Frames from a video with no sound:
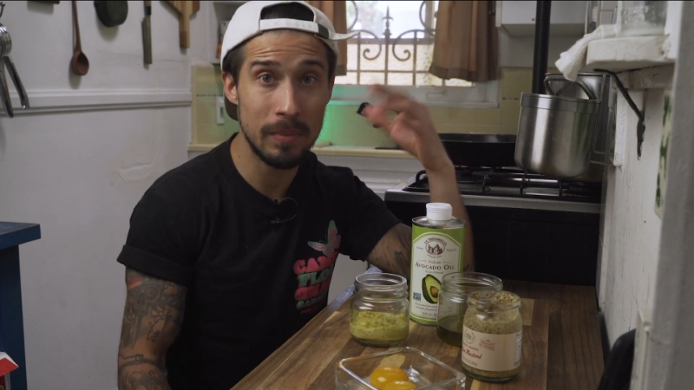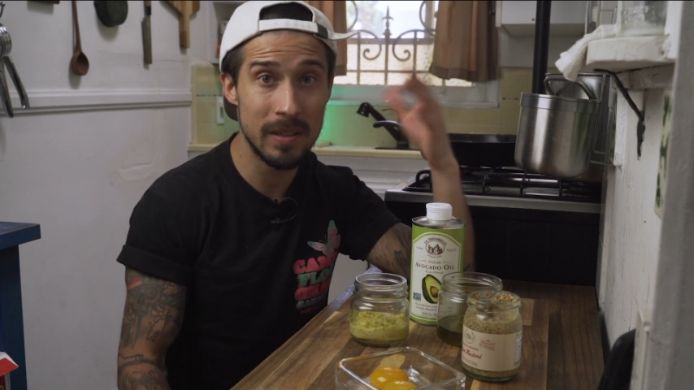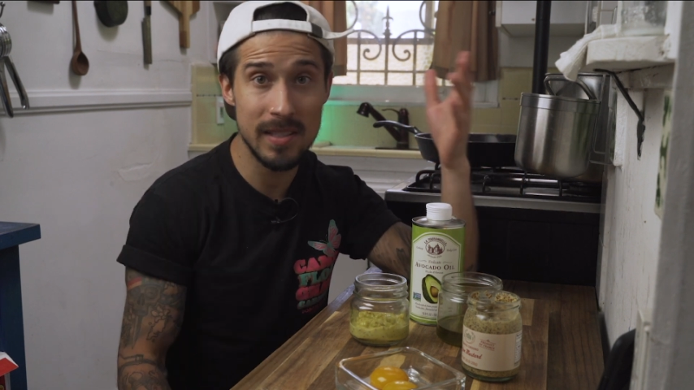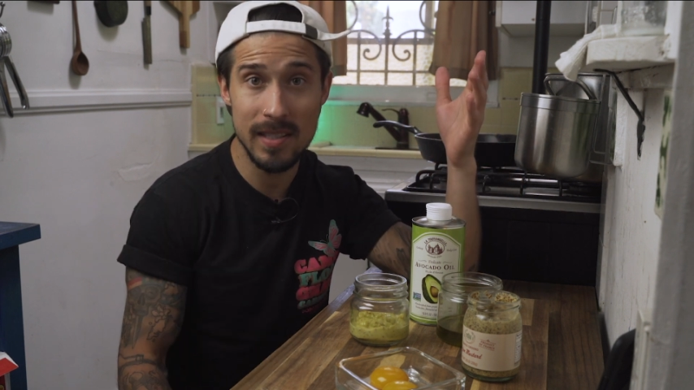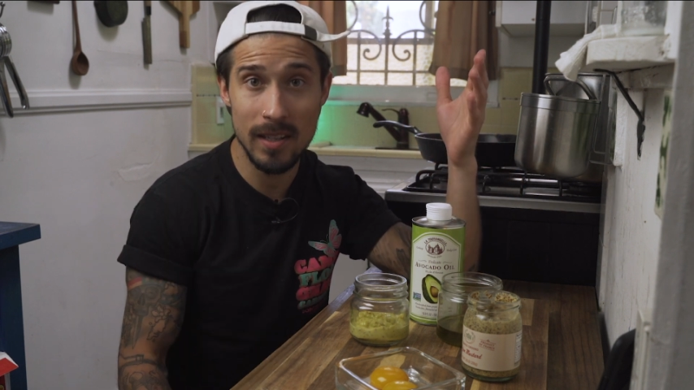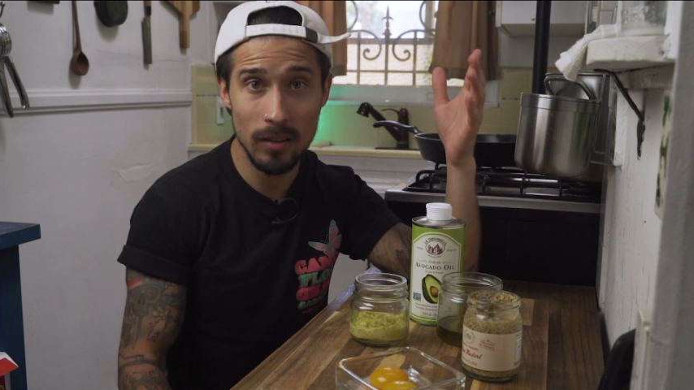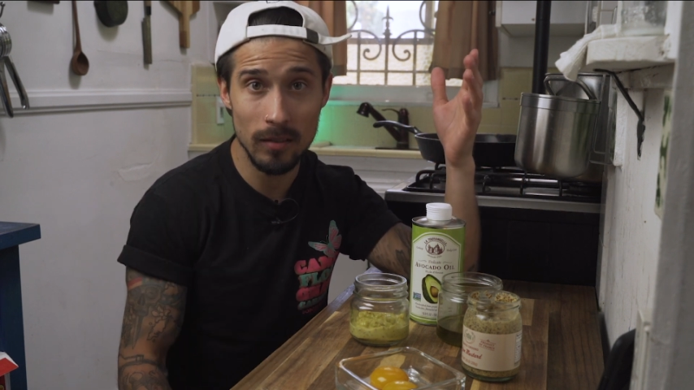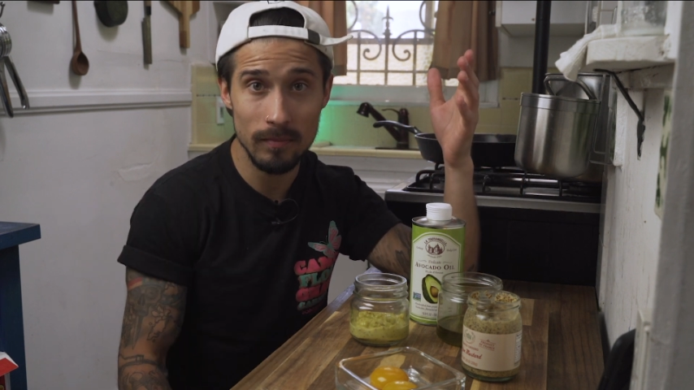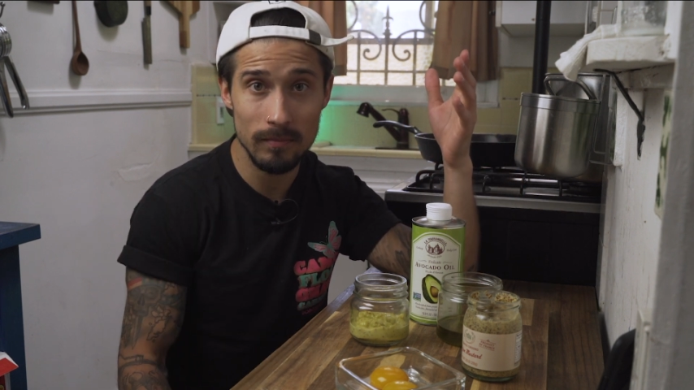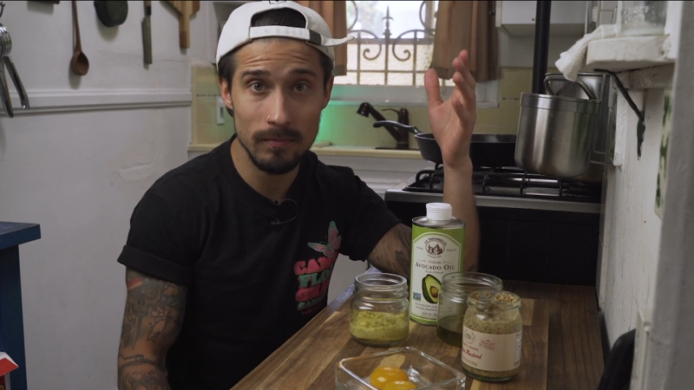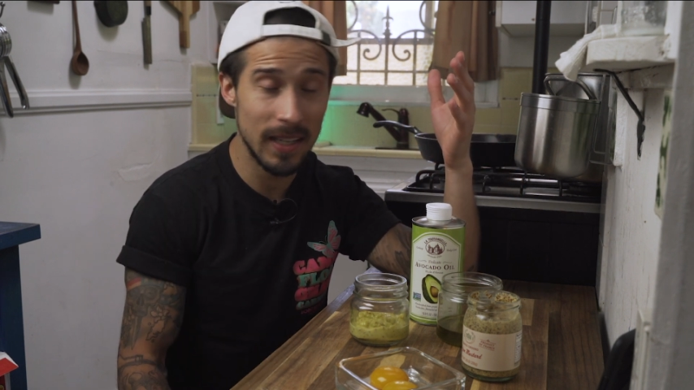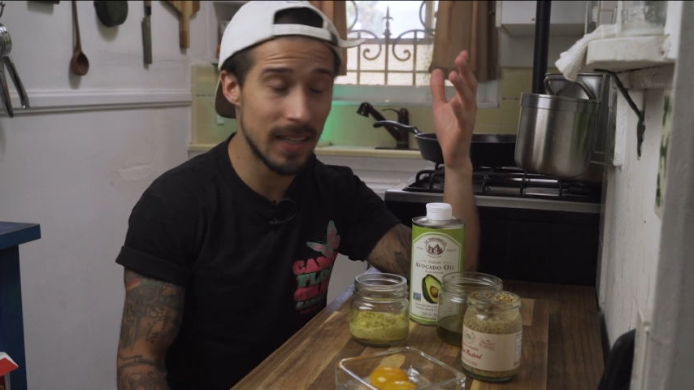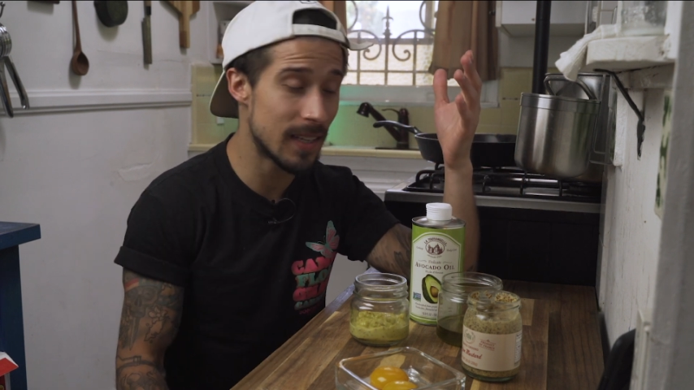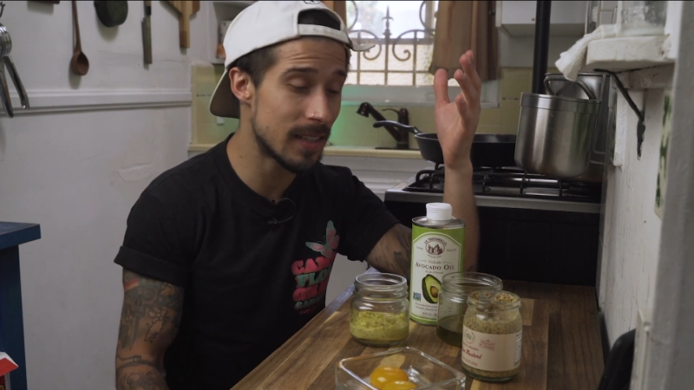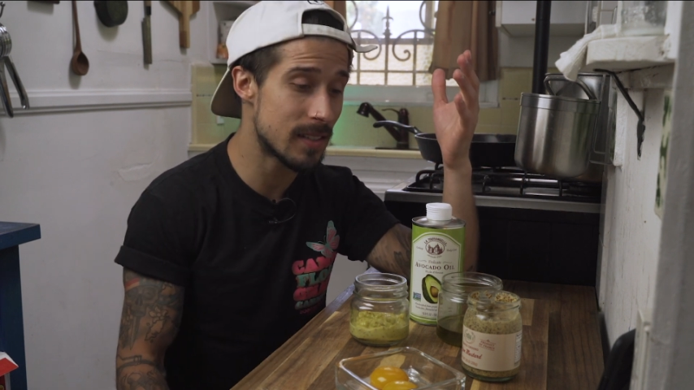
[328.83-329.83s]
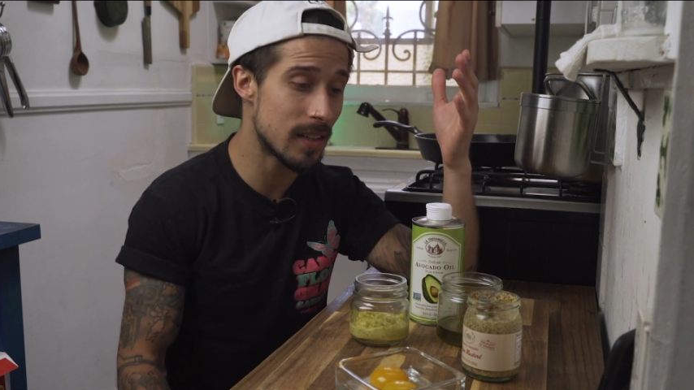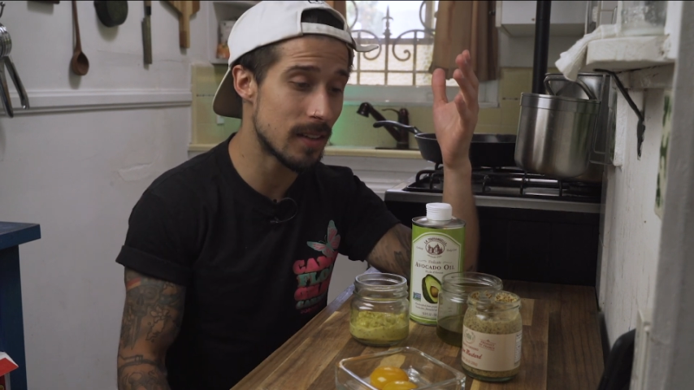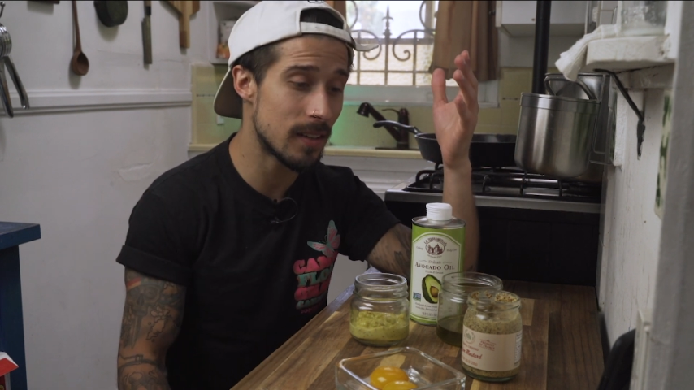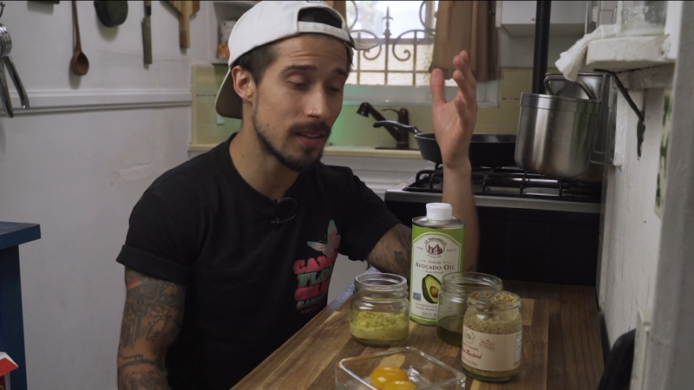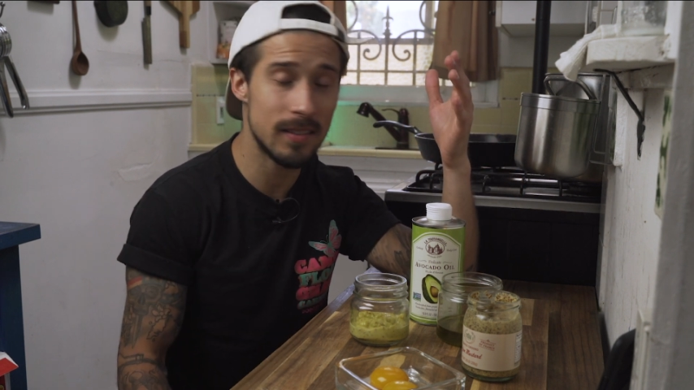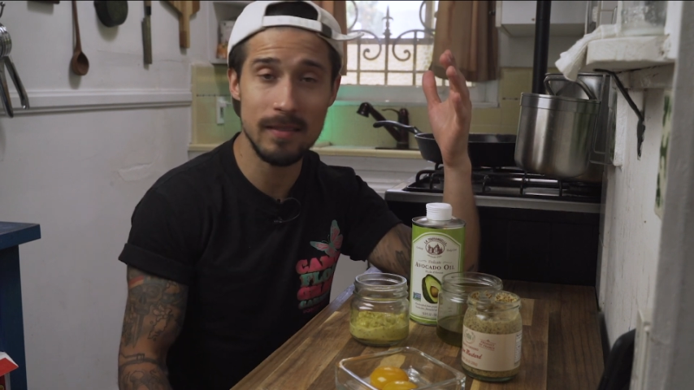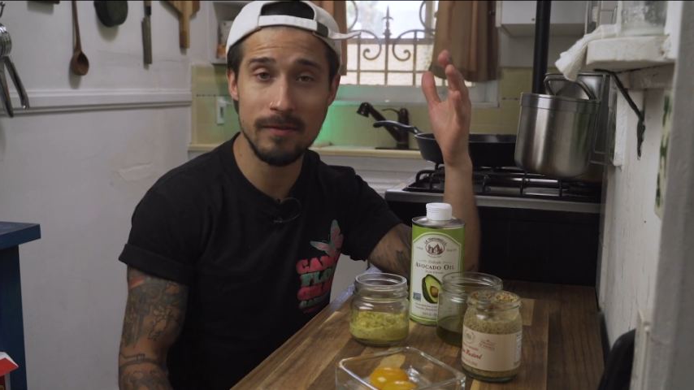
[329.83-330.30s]
But still, it's
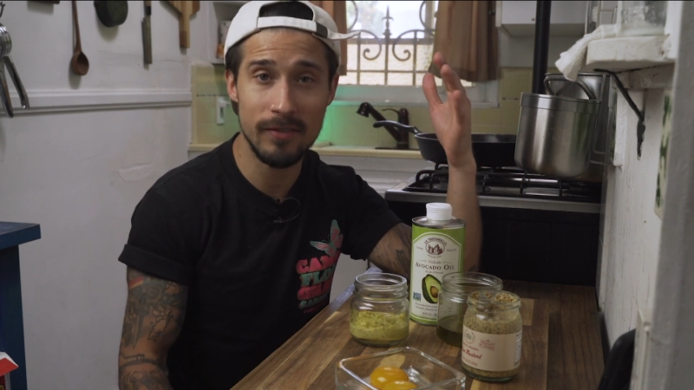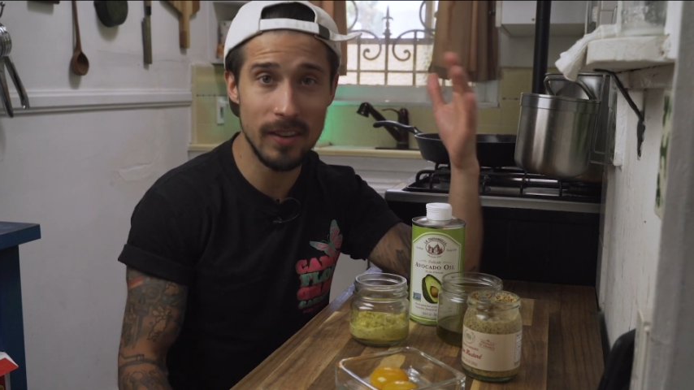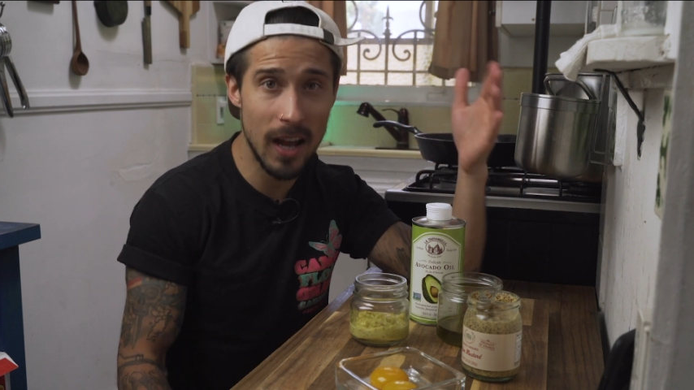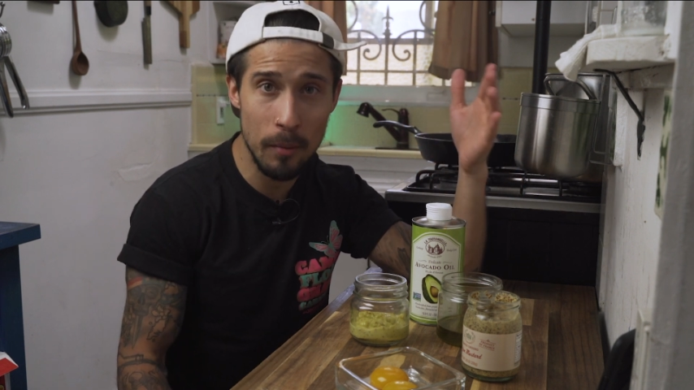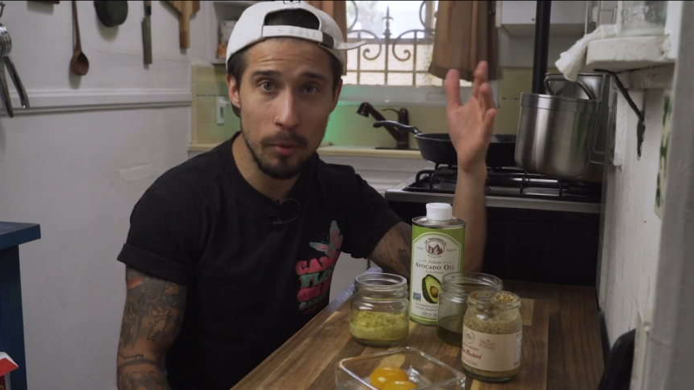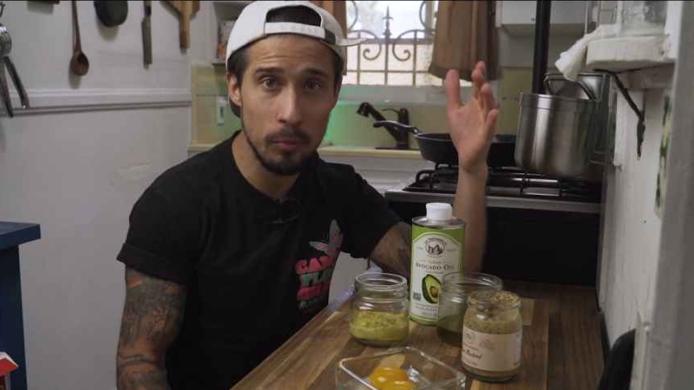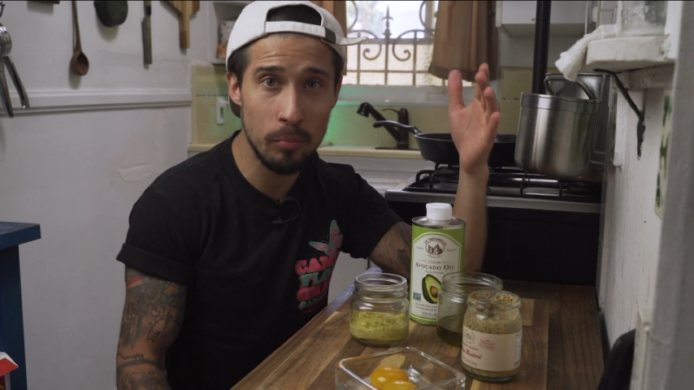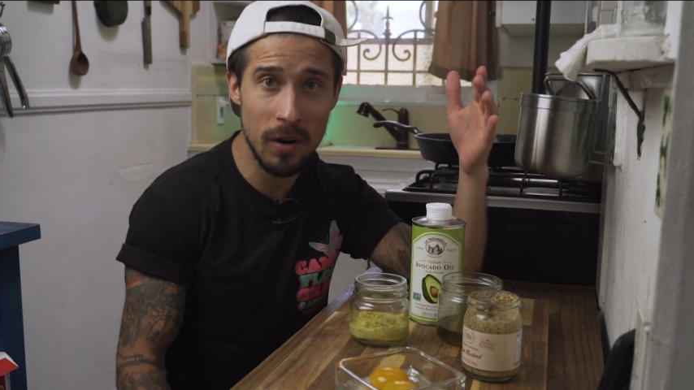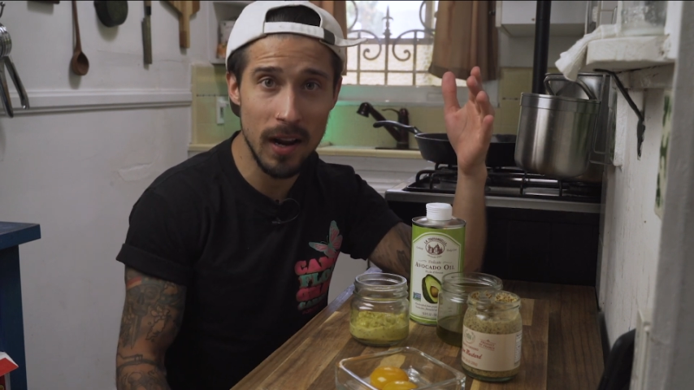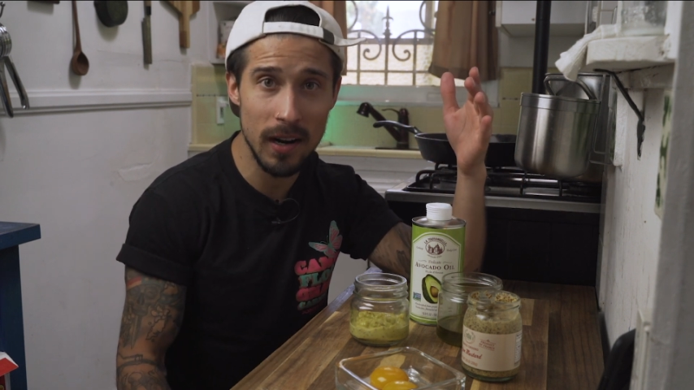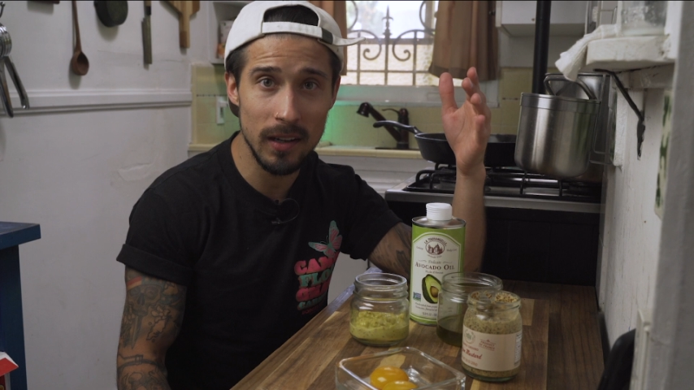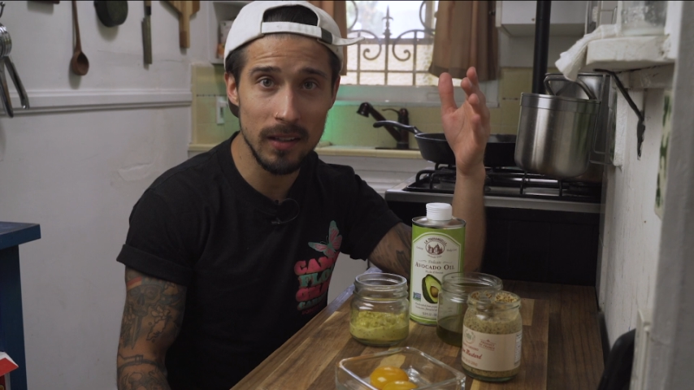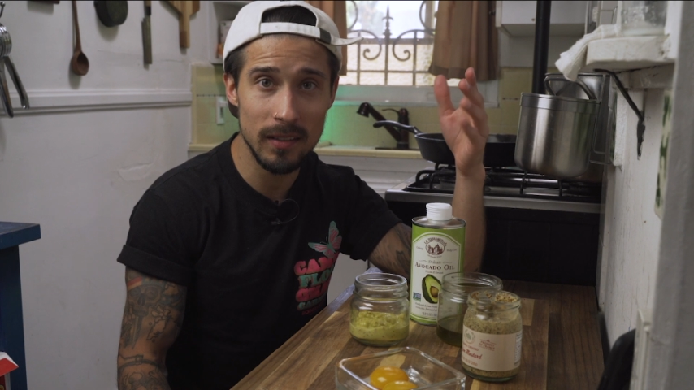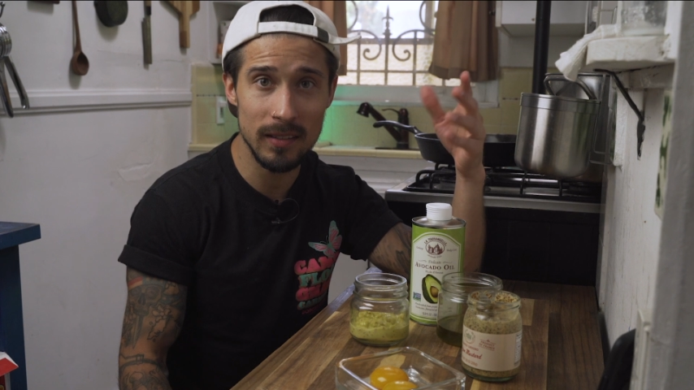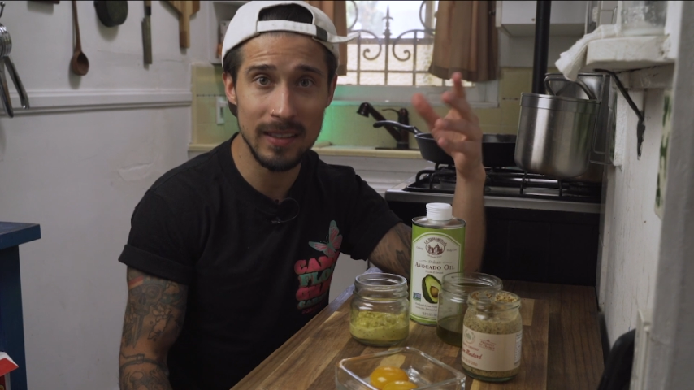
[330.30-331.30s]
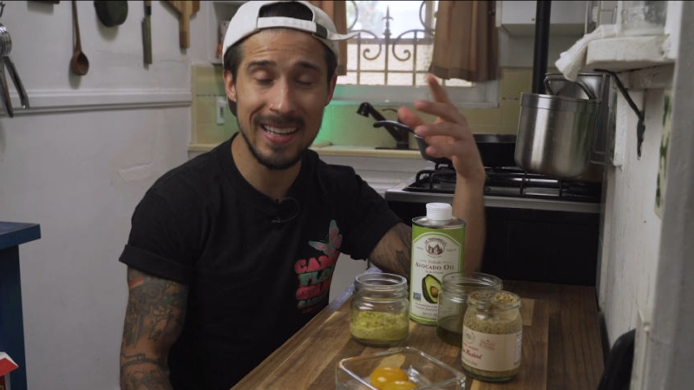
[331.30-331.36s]
a phenomenal product